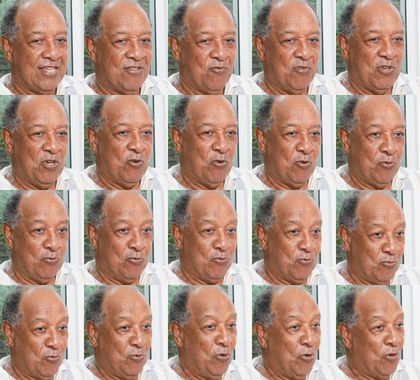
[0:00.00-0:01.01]
we go
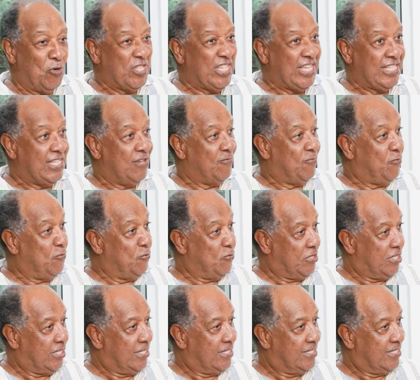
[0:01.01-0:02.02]
to order the food.
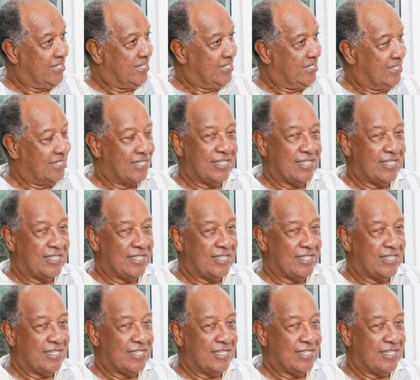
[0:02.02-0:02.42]
Yeah.